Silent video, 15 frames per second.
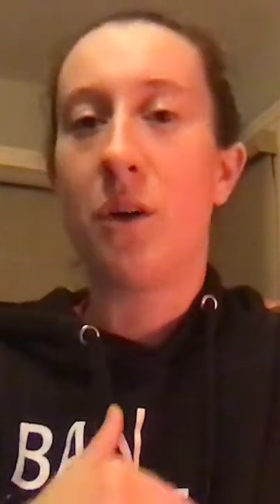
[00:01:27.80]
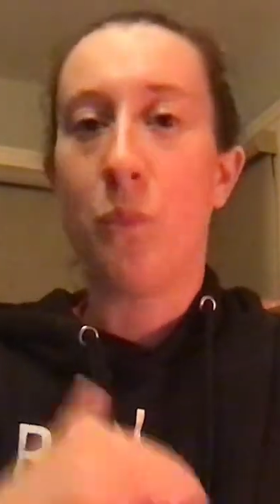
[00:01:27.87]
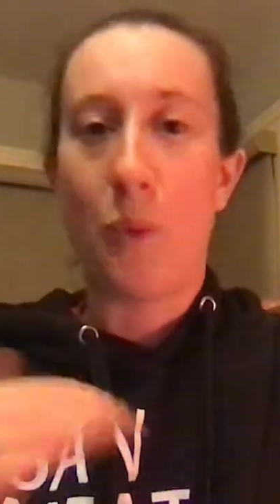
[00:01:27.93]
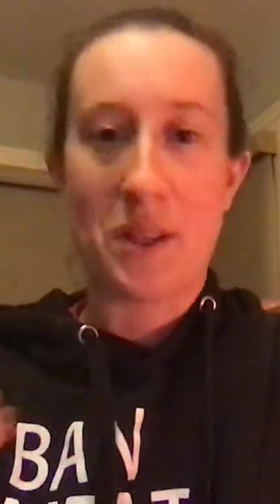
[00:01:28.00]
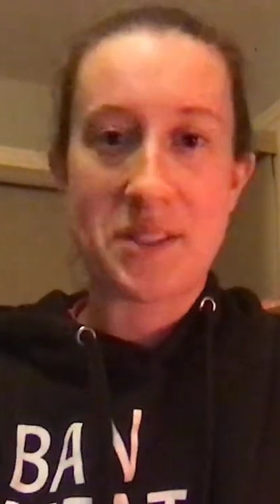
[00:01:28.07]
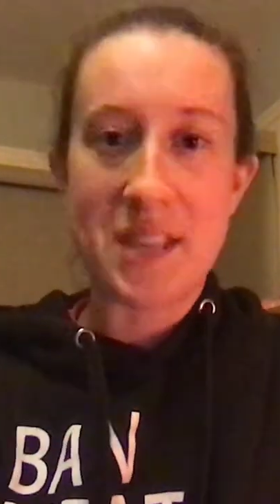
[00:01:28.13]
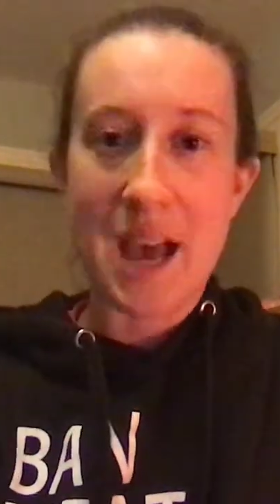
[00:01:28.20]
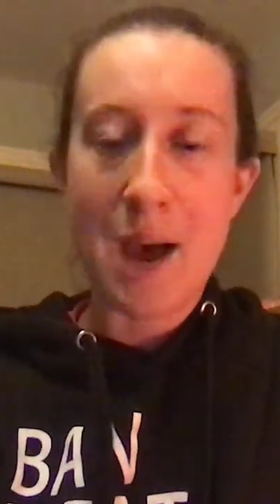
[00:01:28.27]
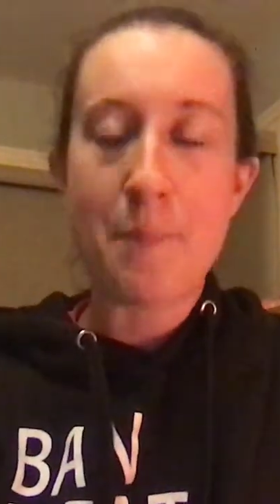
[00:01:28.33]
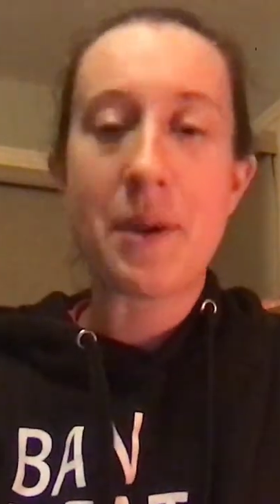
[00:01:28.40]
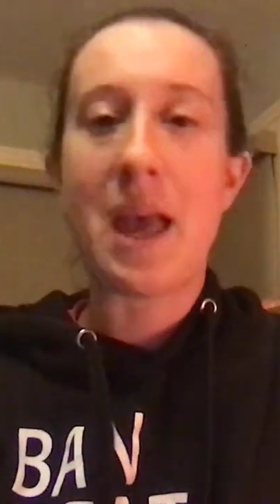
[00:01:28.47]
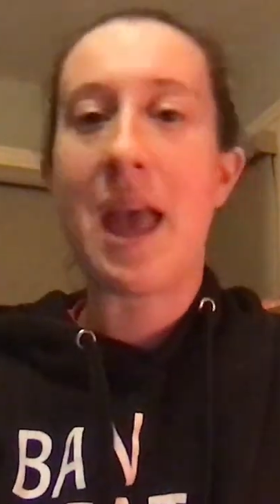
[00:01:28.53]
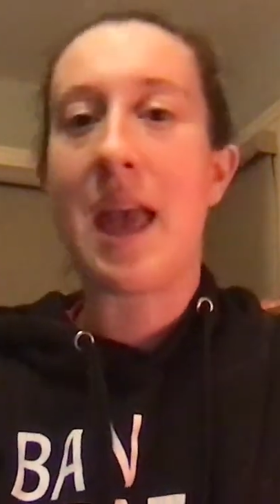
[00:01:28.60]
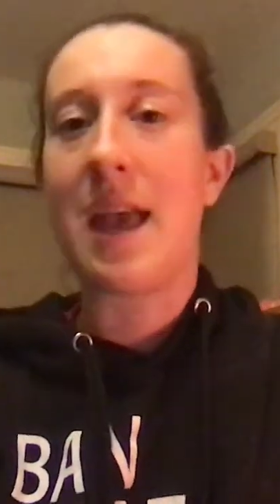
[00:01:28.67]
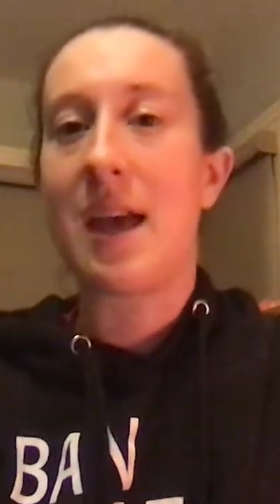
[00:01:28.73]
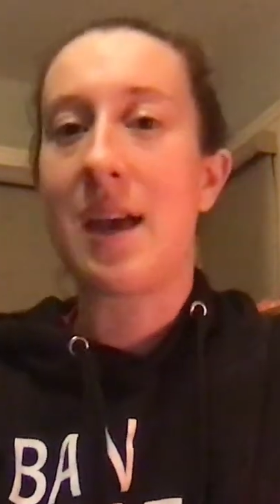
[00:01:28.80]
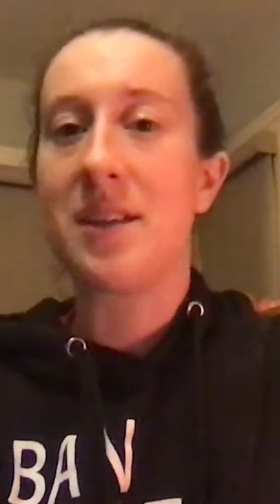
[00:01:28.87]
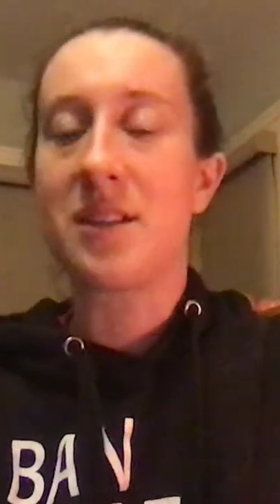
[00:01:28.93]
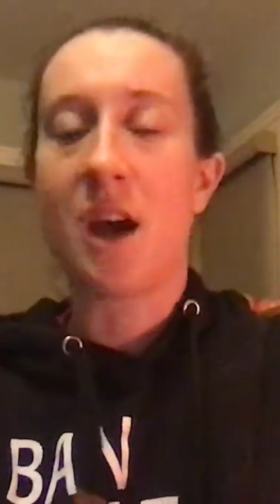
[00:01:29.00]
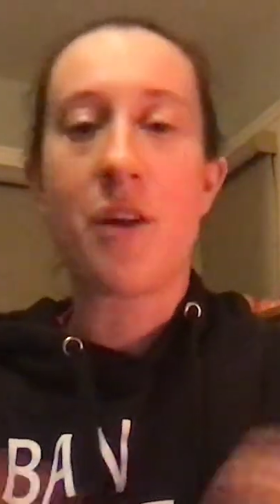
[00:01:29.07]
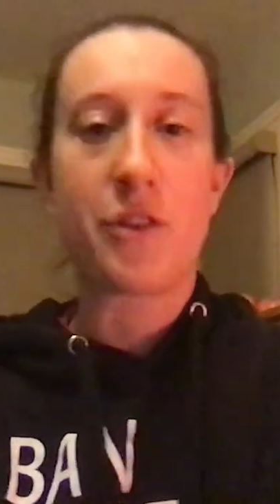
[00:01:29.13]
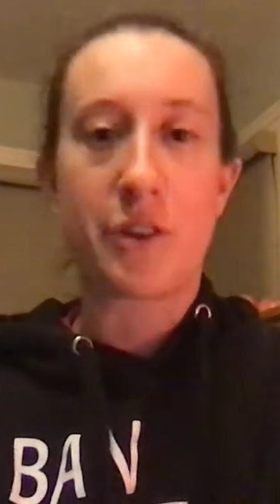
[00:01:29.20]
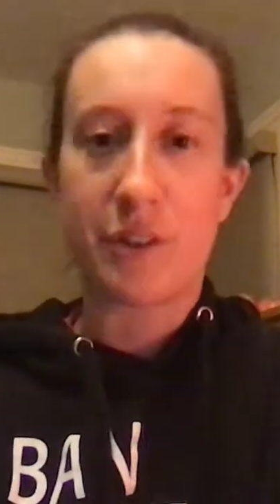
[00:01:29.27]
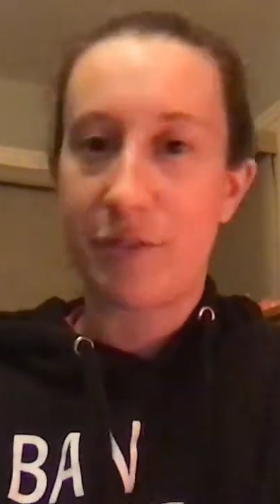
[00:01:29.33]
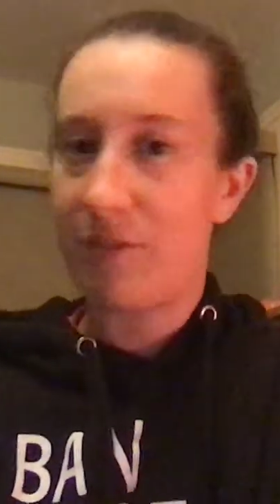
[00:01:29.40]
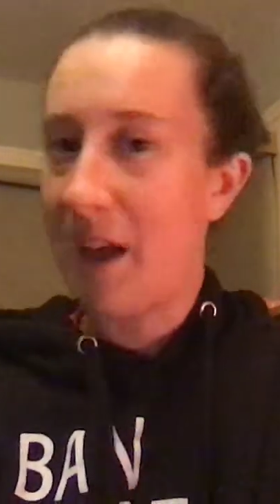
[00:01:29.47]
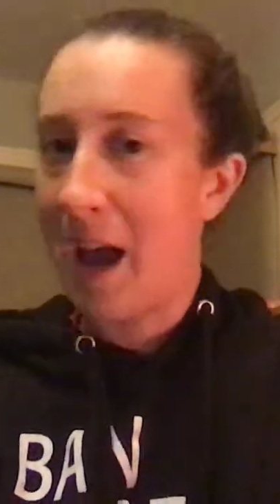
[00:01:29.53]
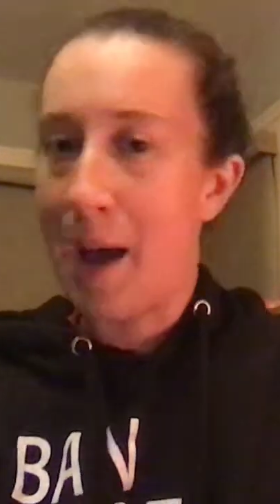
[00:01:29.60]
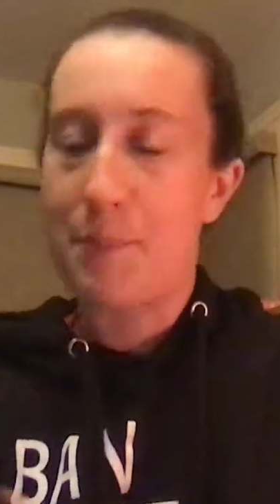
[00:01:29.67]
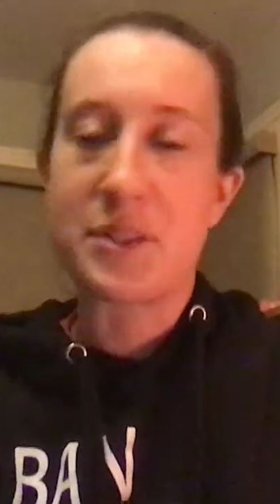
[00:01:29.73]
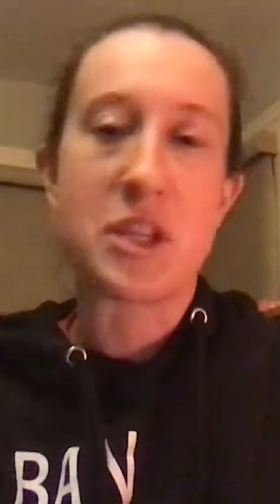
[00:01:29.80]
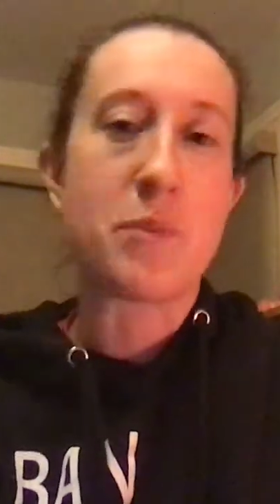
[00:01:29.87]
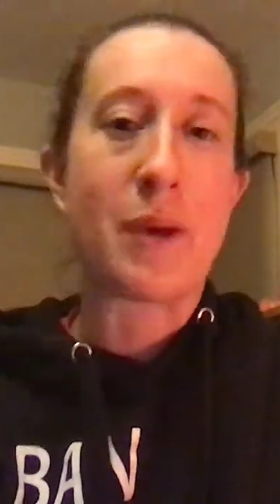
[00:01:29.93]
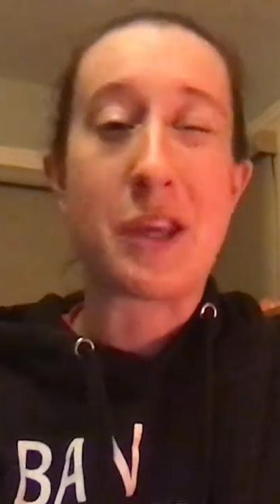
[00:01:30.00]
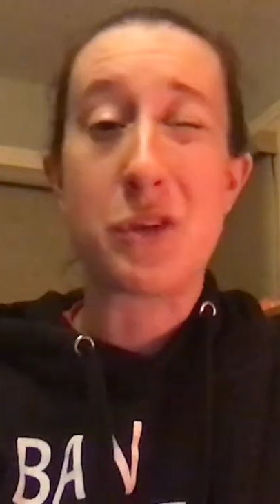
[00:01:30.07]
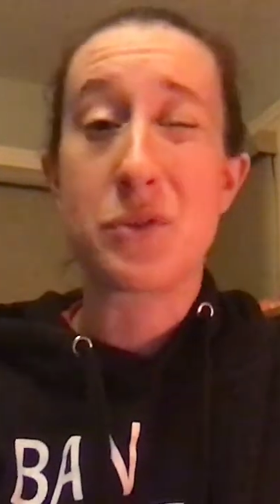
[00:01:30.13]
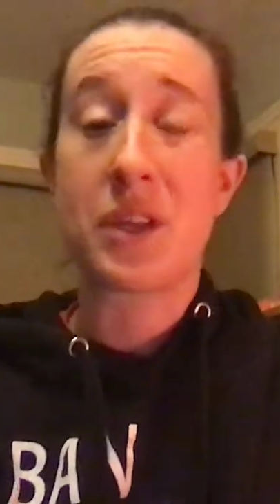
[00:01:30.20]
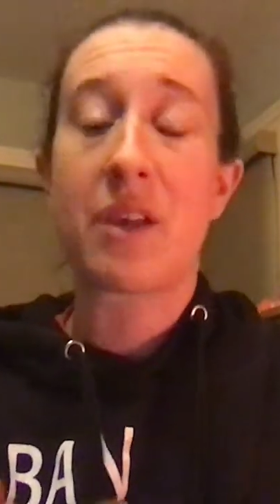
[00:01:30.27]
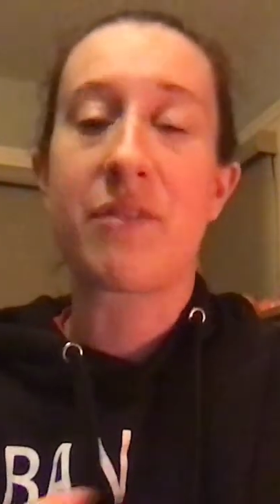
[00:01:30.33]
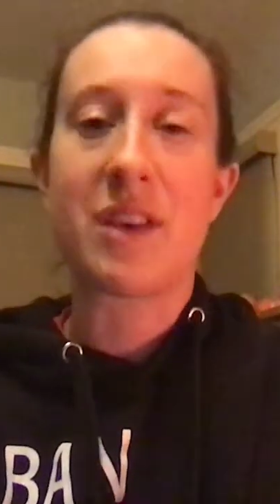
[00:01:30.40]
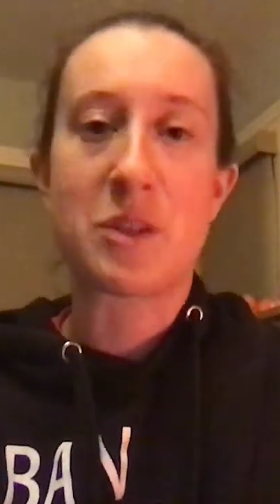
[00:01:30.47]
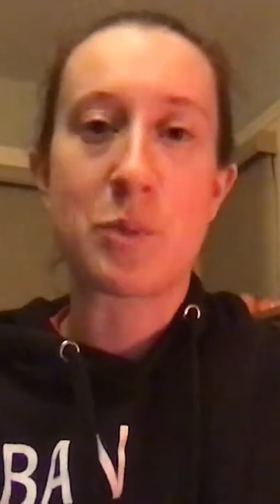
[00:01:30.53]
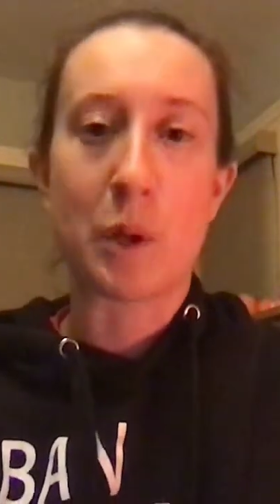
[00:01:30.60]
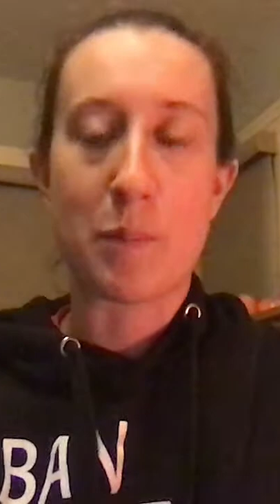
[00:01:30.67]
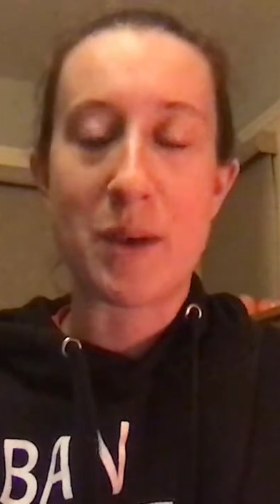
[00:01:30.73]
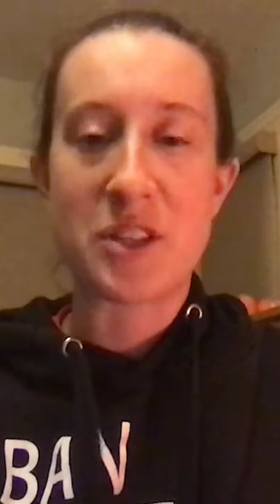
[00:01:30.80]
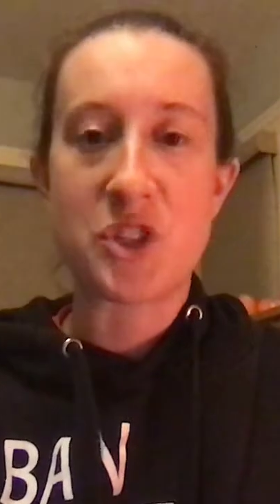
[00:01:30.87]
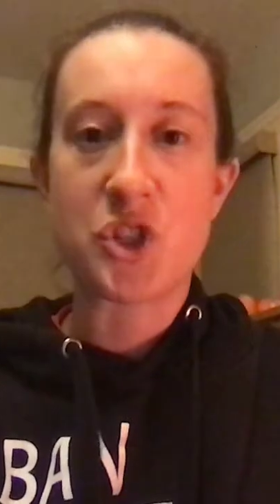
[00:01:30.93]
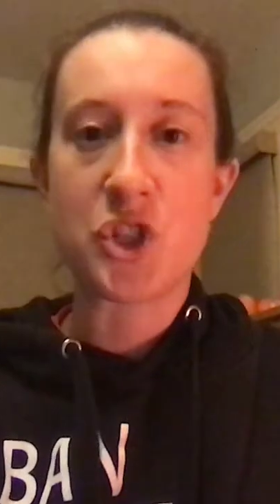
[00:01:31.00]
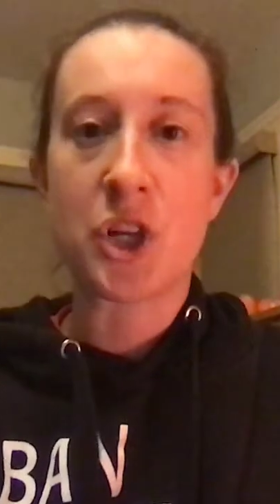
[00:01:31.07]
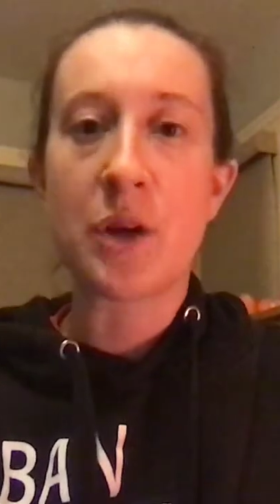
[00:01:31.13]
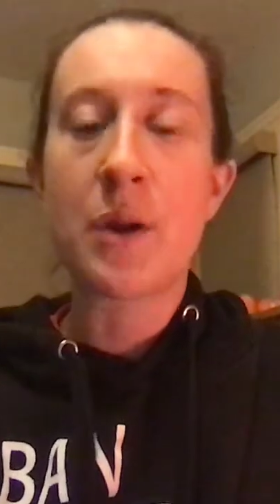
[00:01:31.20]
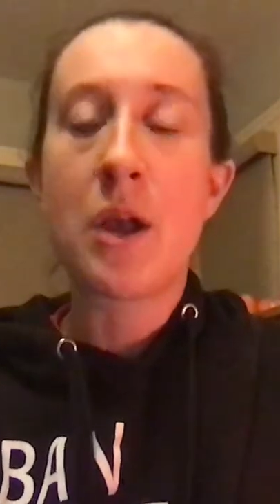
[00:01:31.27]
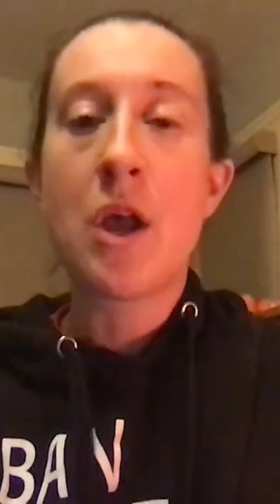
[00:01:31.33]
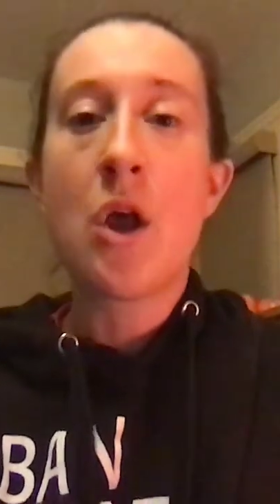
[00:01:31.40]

WhatsApp and other apps that you might use like Facebook Messenger.